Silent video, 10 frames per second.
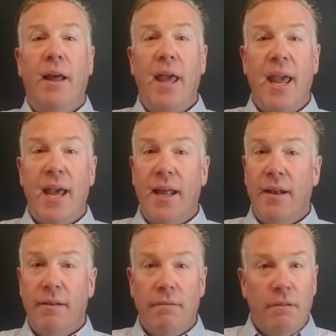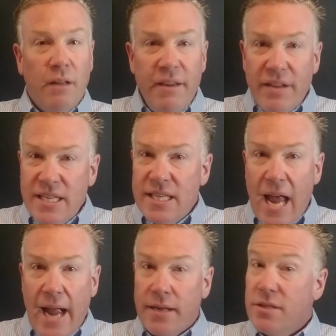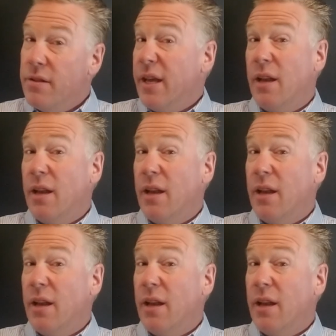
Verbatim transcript: and leave it stacked so they